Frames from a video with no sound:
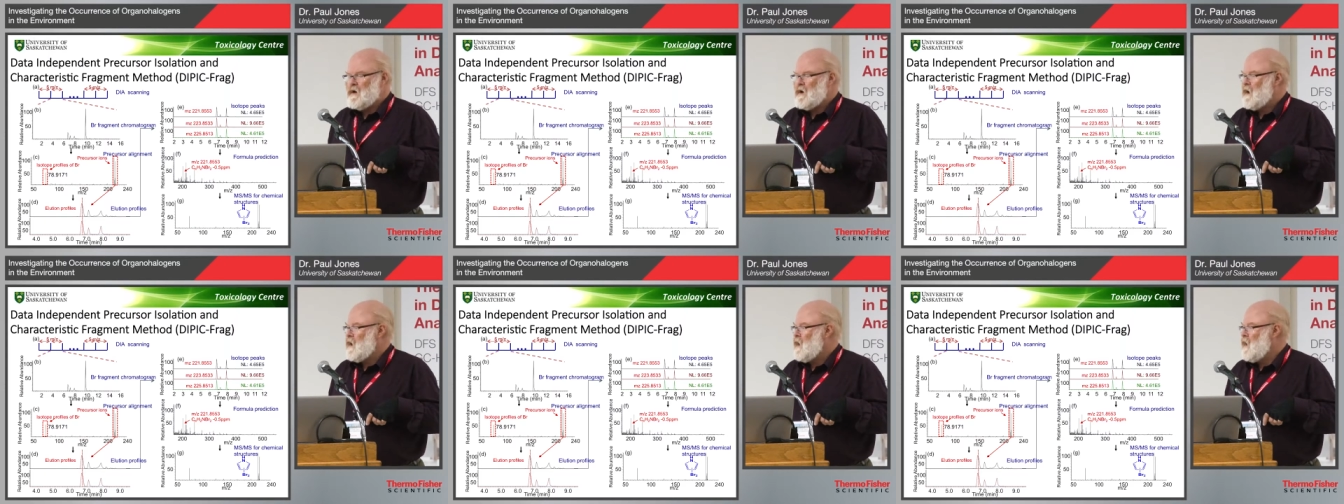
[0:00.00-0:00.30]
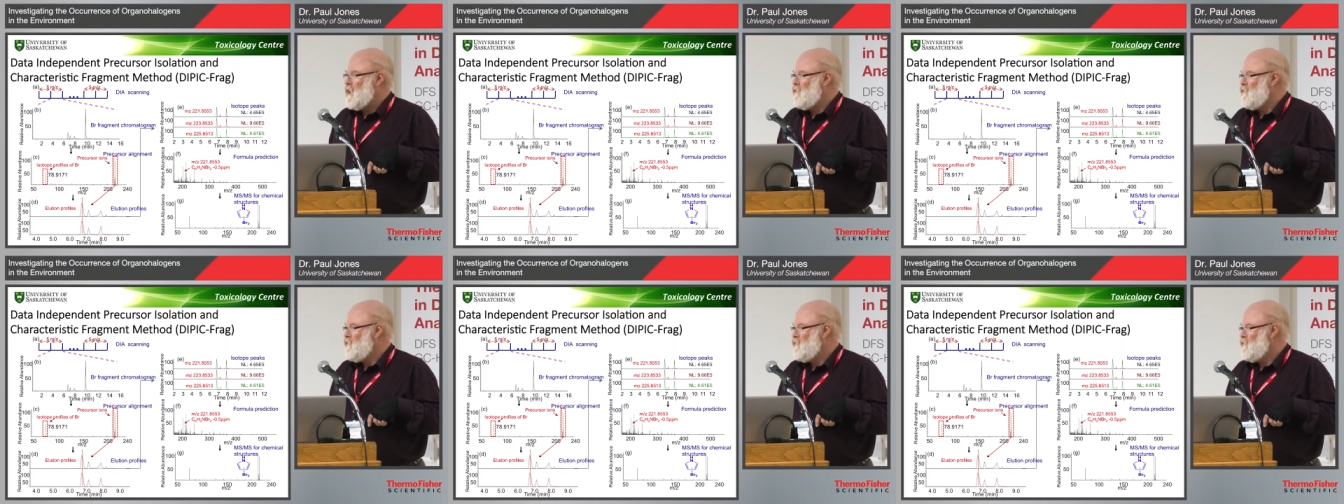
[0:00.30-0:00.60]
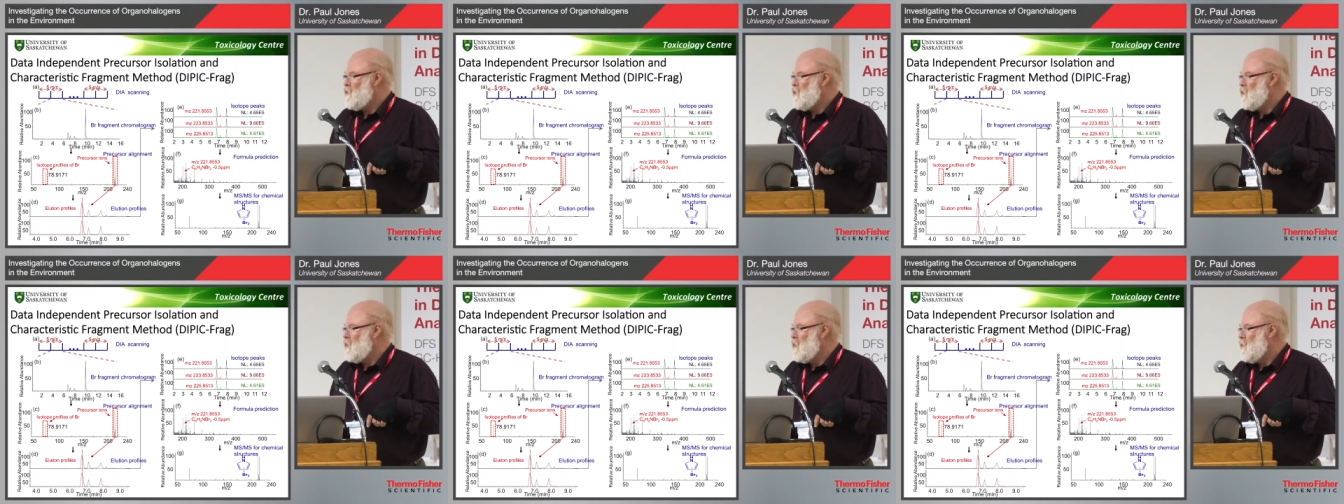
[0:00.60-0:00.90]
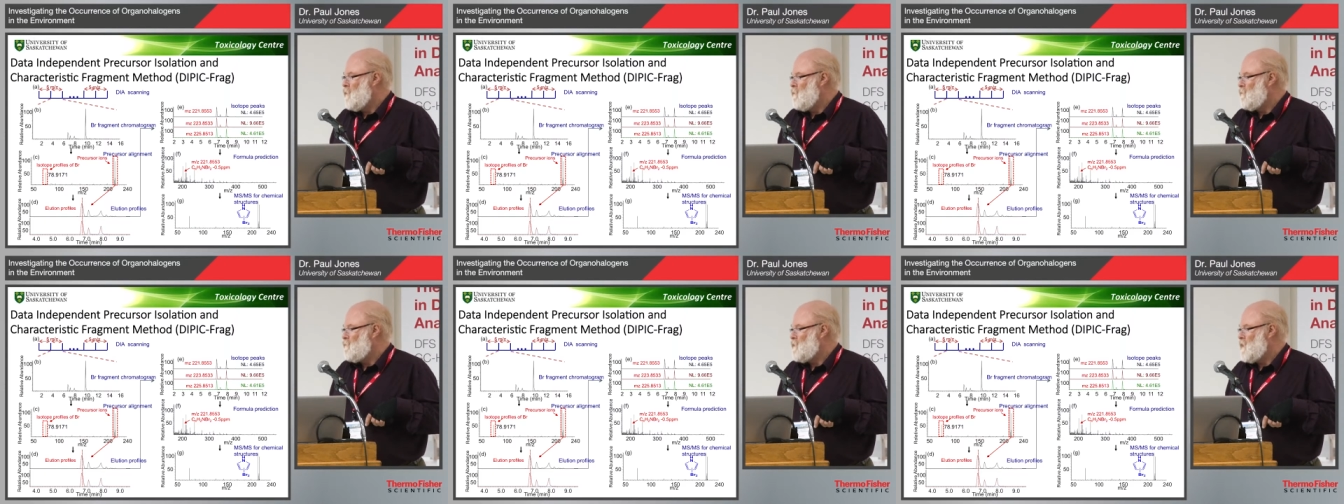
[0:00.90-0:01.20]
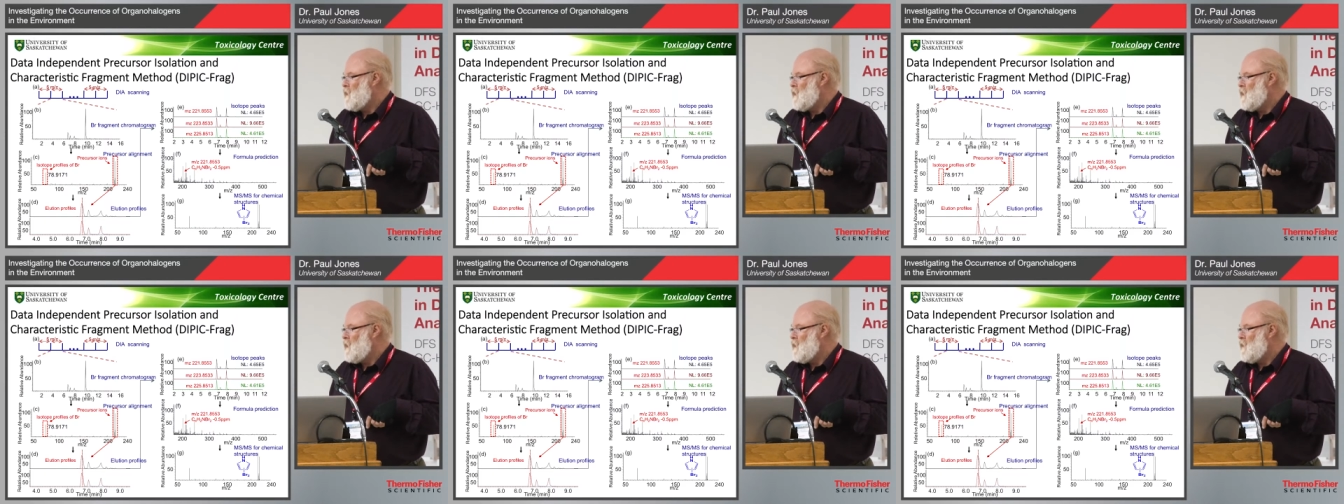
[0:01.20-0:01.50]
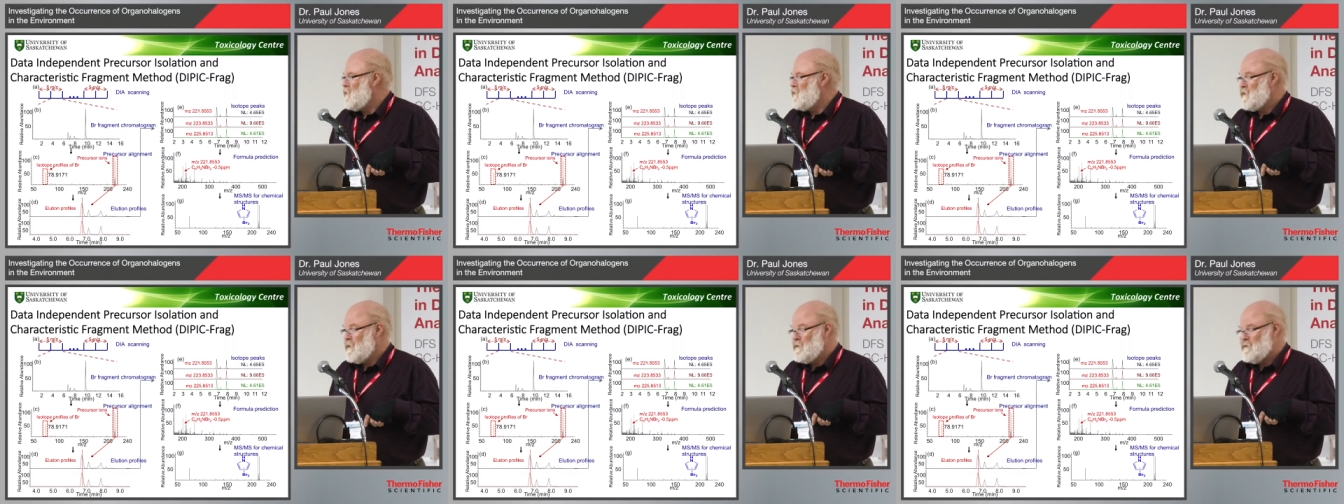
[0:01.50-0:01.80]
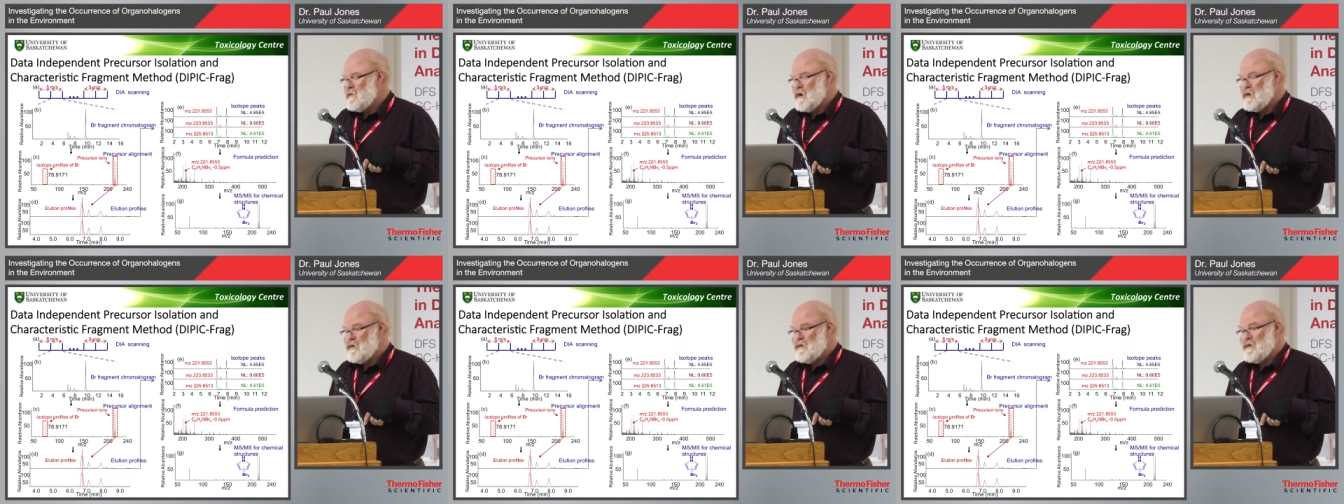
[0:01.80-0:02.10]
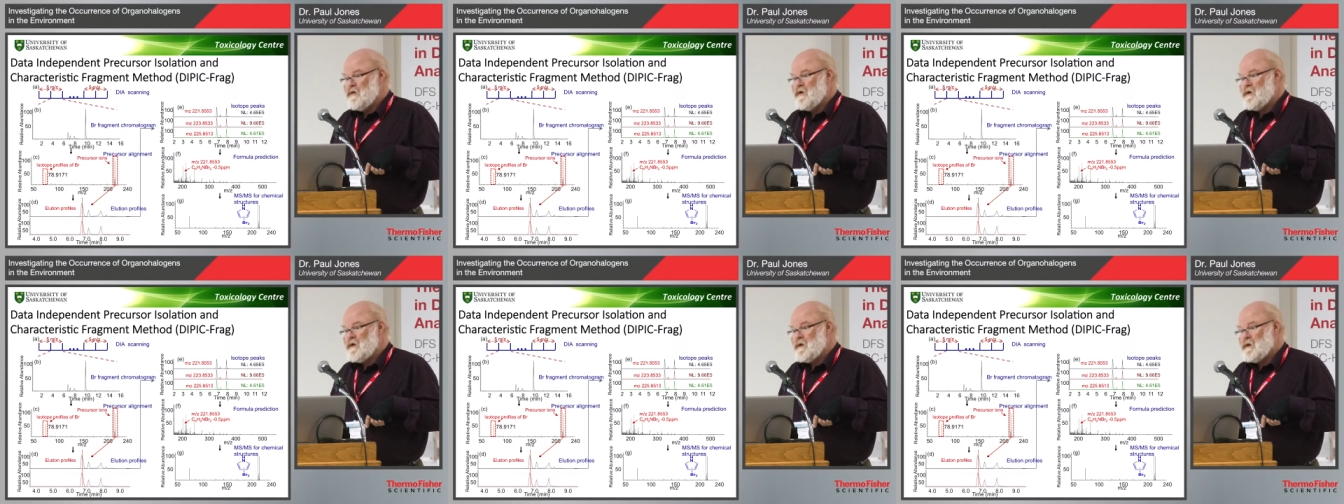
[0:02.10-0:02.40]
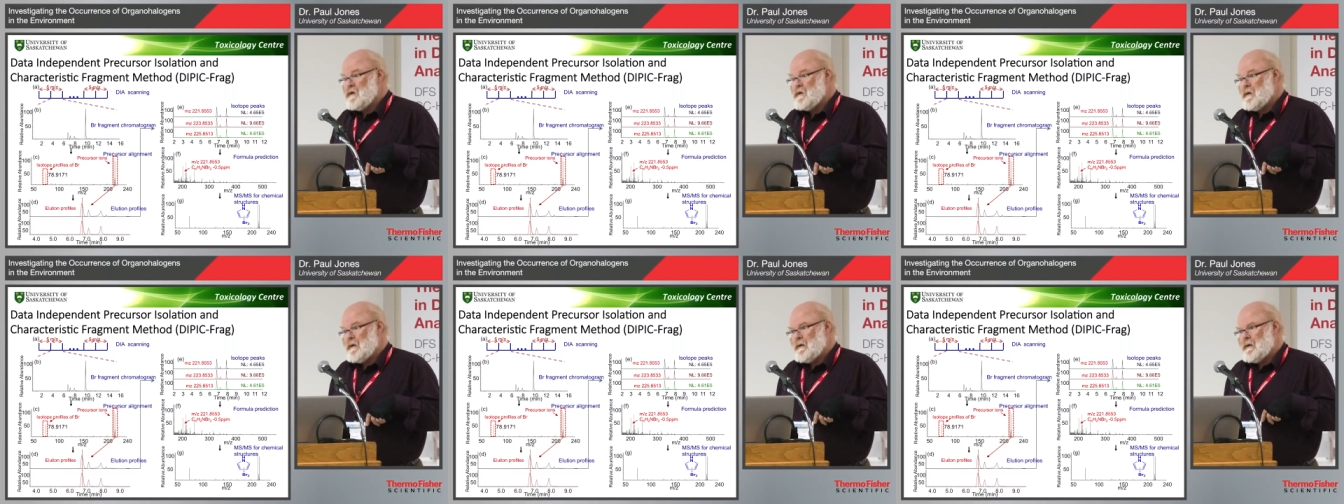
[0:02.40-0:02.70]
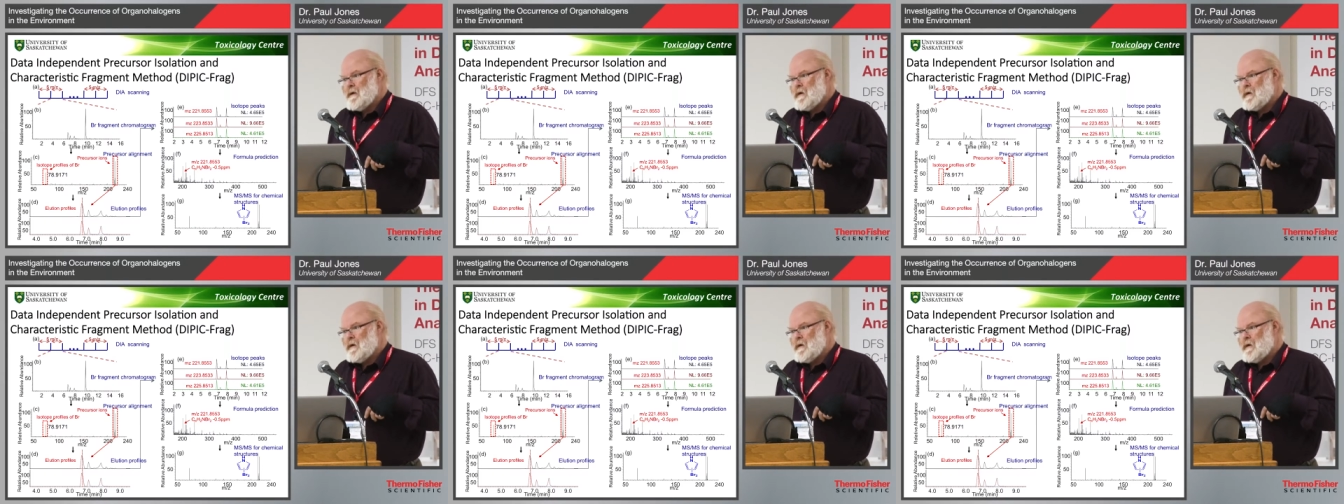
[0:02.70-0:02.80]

uh, from, uh, from both the